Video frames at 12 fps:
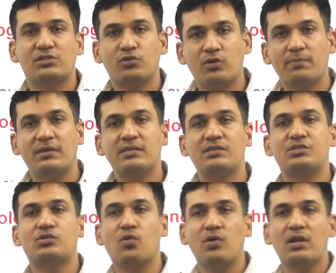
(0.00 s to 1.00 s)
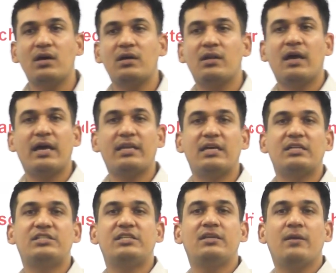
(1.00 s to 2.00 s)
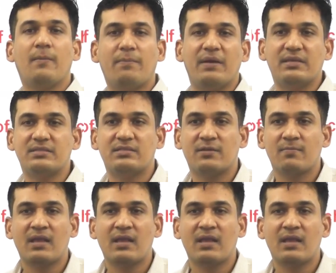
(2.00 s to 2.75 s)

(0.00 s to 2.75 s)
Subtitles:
should be solar energy based.